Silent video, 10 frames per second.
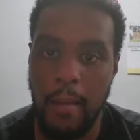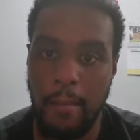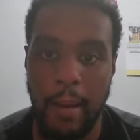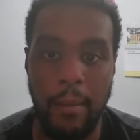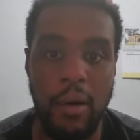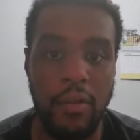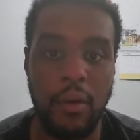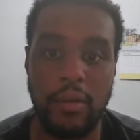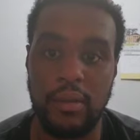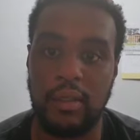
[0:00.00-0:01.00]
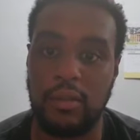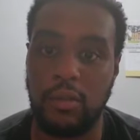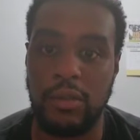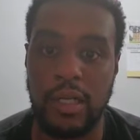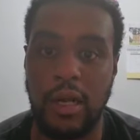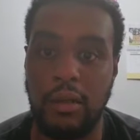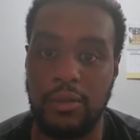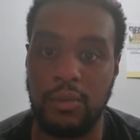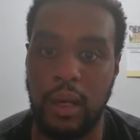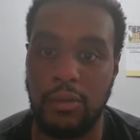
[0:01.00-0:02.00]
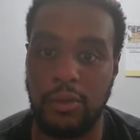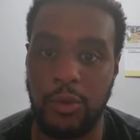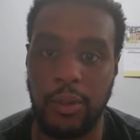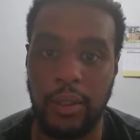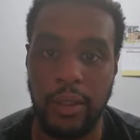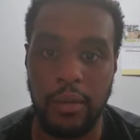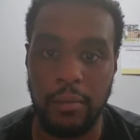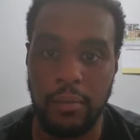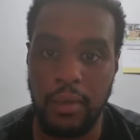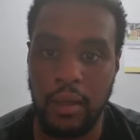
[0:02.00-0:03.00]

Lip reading: My mother always had two jobs when I was growing up,